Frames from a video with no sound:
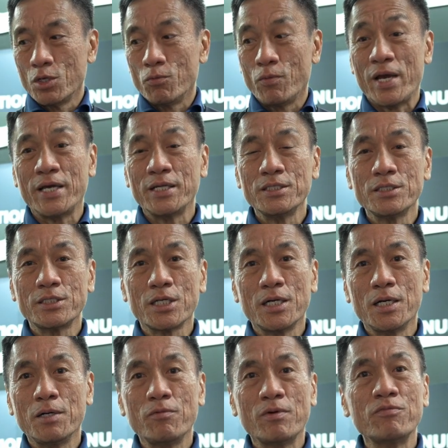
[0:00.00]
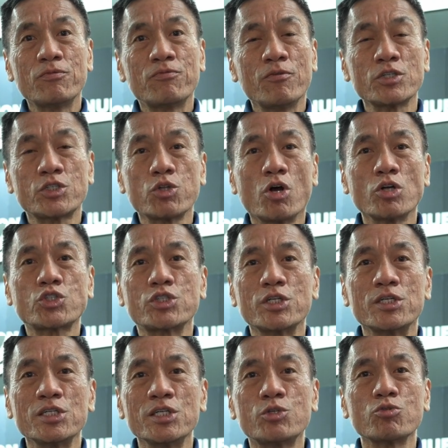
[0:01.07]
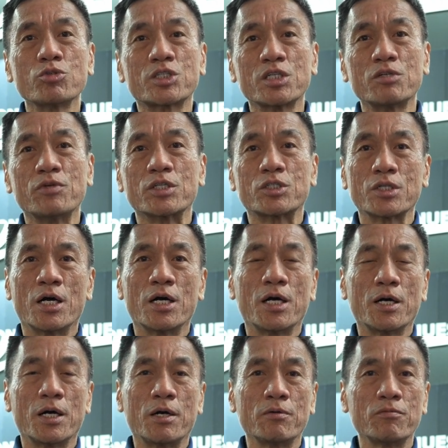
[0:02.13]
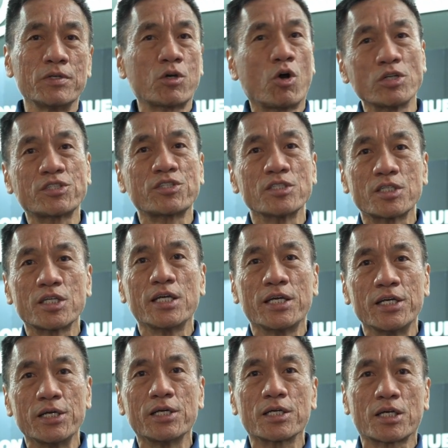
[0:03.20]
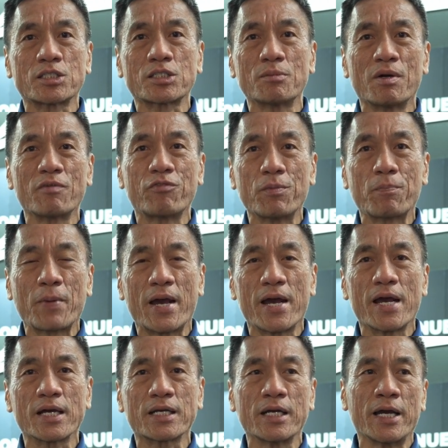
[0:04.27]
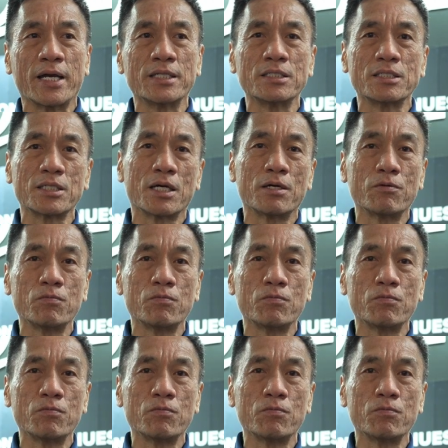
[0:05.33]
When we first launched the E2 series, we constantly hear customer feedback, and